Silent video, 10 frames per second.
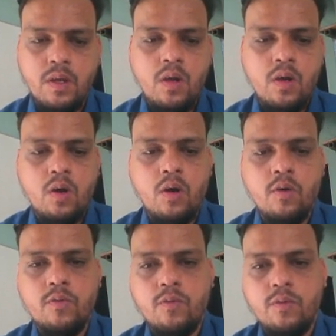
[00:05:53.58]

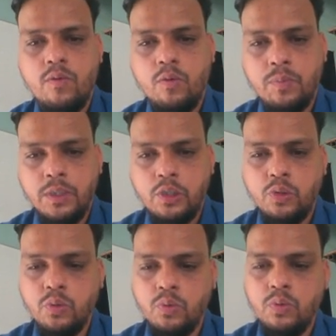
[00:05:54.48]
of rupees
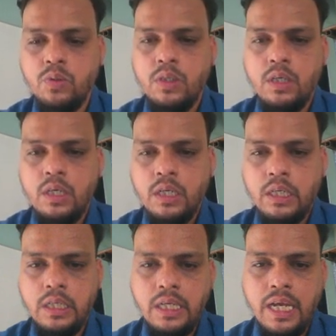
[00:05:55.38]
2. He
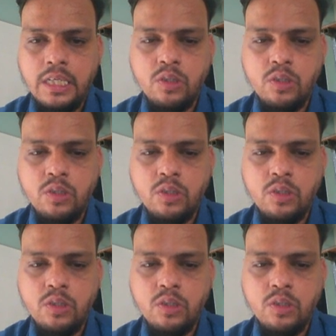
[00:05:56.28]
has